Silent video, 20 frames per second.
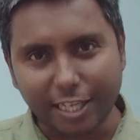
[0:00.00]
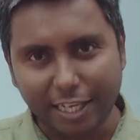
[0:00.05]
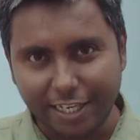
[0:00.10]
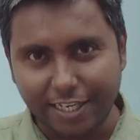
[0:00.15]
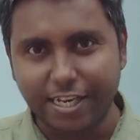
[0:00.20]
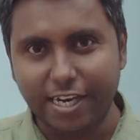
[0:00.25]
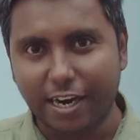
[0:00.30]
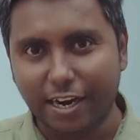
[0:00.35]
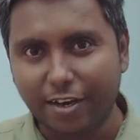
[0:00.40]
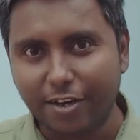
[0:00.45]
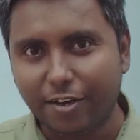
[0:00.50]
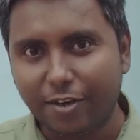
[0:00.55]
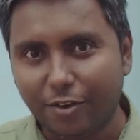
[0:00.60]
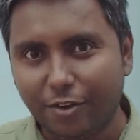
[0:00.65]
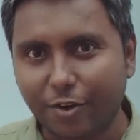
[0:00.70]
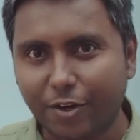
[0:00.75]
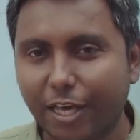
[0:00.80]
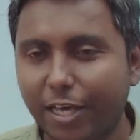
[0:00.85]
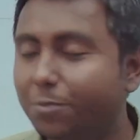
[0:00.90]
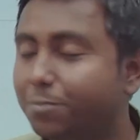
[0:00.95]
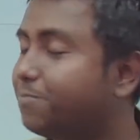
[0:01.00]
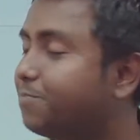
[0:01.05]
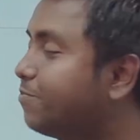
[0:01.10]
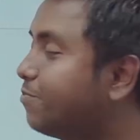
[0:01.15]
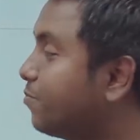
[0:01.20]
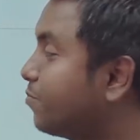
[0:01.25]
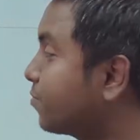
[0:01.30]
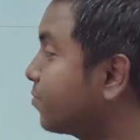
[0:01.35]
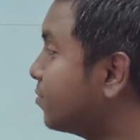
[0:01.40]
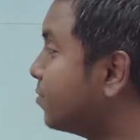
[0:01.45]
India, okay.
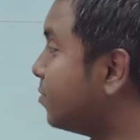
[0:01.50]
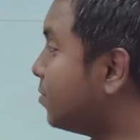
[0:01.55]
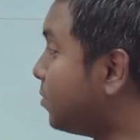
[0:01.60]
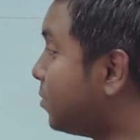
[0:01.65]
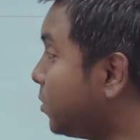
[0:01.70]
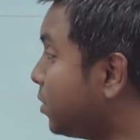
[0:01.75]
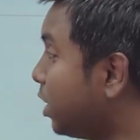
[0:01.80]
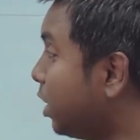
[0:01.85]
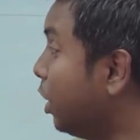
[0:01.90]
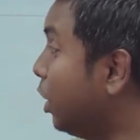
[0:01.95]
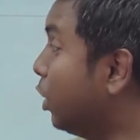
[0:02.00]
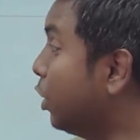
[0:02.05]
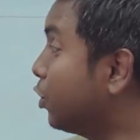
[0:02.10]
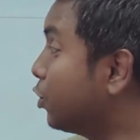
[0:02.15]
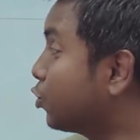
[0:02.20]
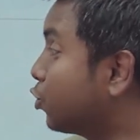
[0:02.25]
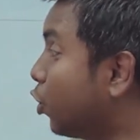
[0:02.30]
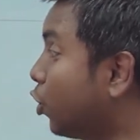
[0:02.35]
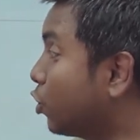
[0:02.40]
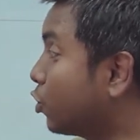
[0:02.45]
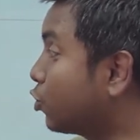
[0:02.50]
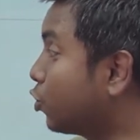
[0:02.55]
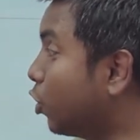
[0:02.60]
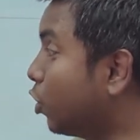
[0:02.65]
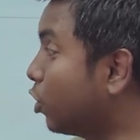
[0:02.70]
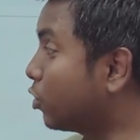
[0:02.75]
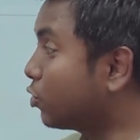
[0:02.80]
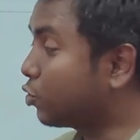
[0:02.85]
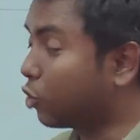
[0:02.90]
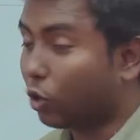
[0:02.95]
So,
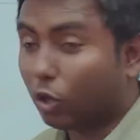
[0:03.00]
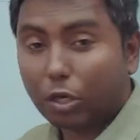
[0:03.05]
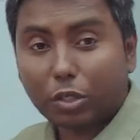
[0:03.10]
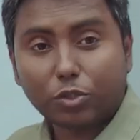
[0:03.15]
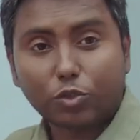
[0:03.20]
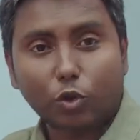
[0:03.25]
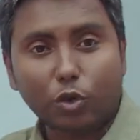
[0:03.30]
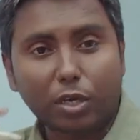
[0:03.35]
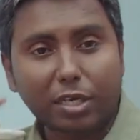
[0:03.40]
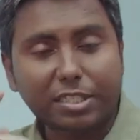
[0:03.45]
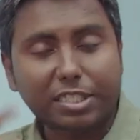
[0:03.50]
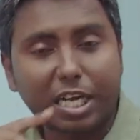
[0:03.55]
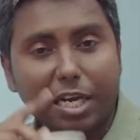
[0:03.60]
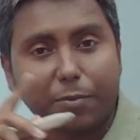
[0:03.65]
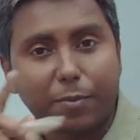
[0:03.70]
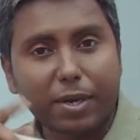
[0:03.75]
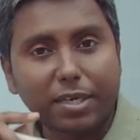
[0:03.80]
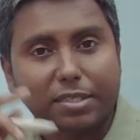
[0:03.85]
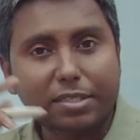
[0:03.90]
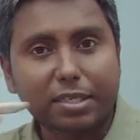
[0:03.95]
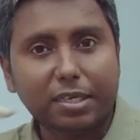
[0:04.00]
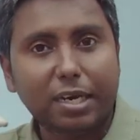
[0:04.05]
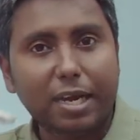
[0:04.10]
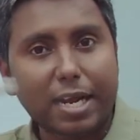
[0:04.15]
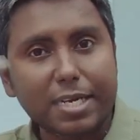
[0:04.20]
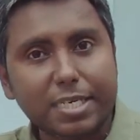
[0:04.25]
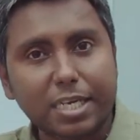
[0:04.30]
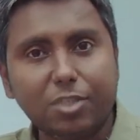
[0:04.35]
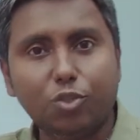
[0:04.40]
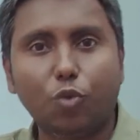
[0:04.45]
so, so, so statements
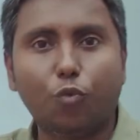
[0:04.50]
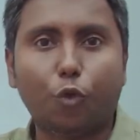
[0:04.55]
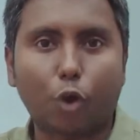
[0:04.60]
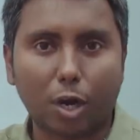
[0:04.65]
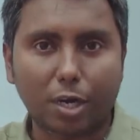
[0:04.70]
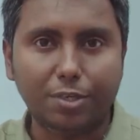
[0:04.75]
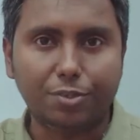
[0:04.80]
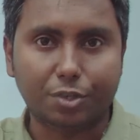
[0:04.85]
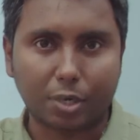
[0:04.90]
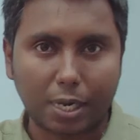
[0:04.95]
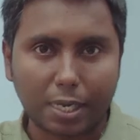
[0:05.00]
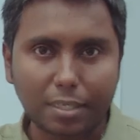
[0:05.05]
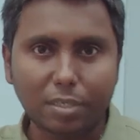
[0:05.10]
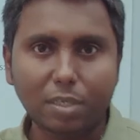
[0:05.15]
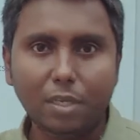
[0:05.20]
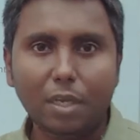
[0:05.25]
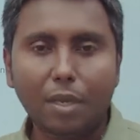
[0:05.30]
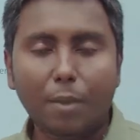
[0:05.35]
related to foreign trade,